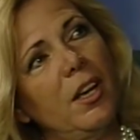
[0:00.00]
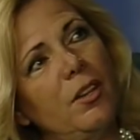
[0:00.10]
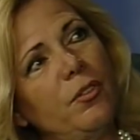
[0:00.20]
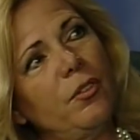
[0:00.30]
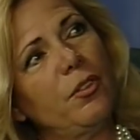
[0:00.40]

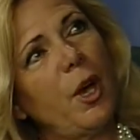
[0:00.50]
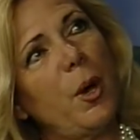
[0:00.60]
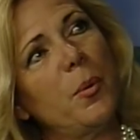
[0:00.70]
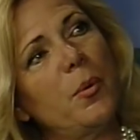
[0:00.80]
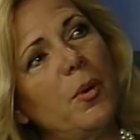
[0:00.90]

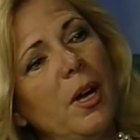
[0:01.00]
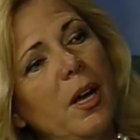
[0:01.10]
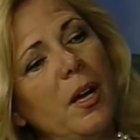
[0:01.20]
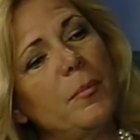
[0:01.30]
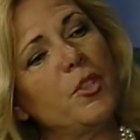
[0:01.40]
So
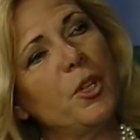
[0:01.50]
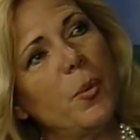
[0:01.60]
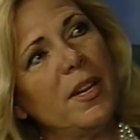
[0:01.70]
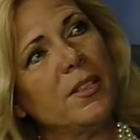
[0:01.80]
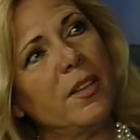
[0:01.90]
she
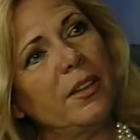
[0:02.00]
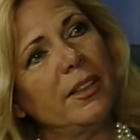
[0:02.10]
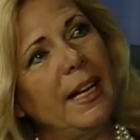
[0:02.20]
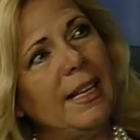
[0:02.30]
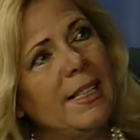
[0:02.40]
went to the
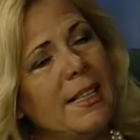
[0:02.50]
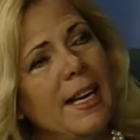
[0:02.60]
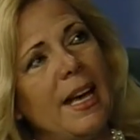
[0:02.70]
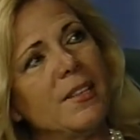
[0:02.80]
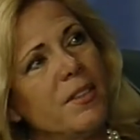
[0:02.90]
ladies and
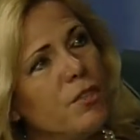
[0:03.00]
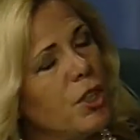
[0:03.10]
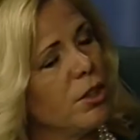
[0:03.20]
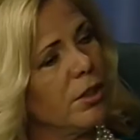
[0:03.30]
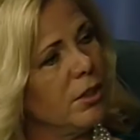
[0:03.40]
asked if she
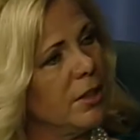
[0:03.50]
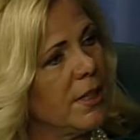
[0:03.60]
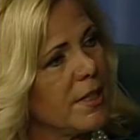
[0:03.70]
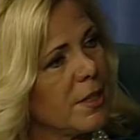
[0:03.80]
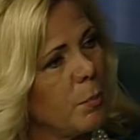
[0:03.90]
could
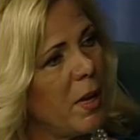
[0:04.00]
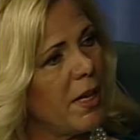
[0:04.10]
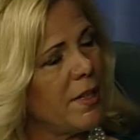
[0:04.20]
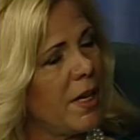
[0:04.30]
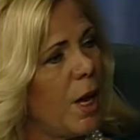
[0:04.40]
get some
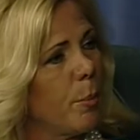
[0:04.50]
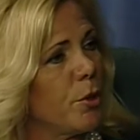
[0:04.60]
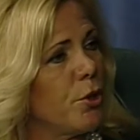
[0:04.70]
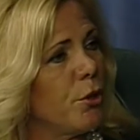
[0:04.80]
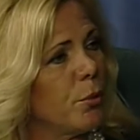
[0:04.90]
money to help her
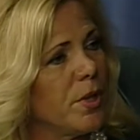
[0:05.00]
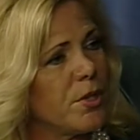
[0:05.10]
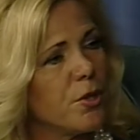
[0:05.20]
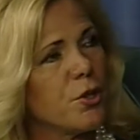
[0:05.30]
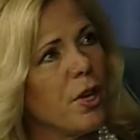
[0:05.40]
do the
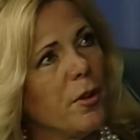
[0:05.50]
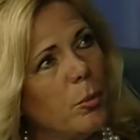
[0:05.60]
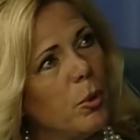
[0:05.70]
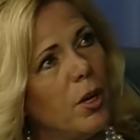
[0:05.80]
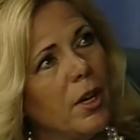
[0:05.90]
research on the
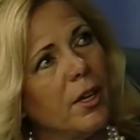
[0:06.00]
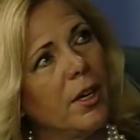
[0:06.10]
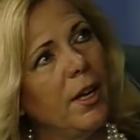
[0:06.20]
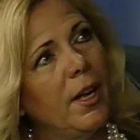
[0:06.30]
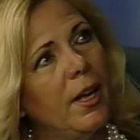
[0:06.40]
book.
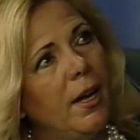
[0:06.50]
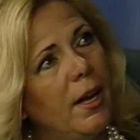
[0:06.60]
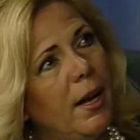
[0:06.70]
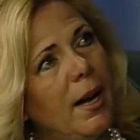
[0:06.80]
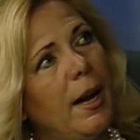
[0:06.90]

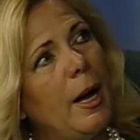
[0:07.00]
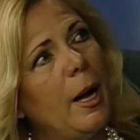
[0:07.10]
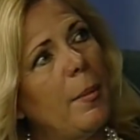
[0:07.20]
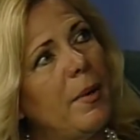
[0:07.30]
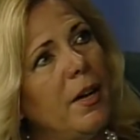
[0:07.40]

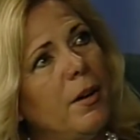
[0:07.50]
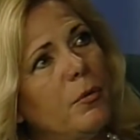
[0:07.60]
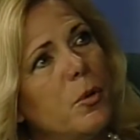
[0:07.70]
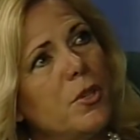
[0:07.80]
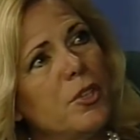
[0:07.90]
And
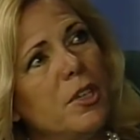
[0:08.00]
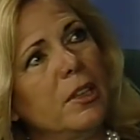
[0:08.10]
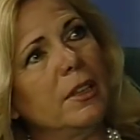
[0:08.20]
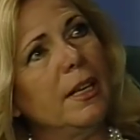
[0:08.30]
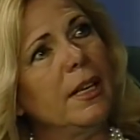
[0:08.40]

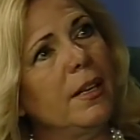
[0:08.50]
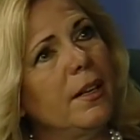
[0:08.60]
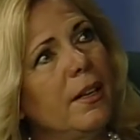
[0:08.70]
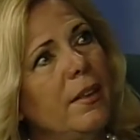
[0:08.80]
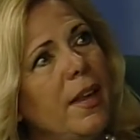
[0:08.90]
unfortunately,
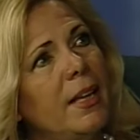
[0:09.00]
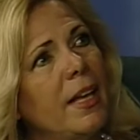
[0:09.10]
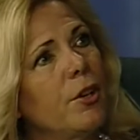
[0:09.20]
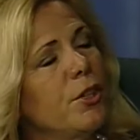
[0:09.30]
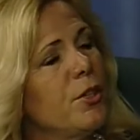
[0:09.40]
they
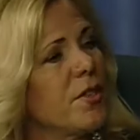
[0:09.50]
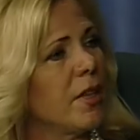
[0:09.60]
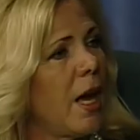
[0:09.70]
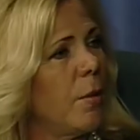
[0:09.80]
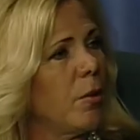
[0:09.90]
let her use the
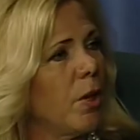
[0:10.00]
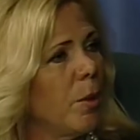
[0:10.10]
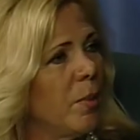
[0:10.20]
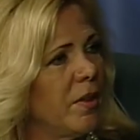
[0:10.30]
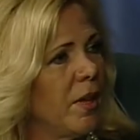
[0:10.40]
library,
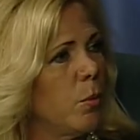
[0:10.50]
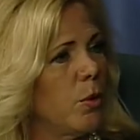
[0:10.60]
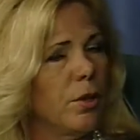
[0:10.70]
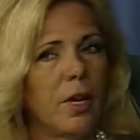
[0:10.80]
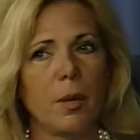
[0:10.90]
but they
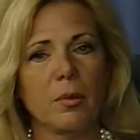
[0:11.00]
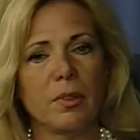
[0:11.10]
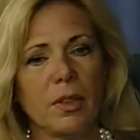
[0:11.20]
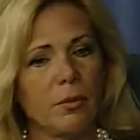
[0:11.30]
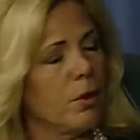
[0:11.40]
weren't able
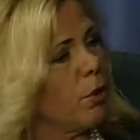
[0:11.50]
to give her a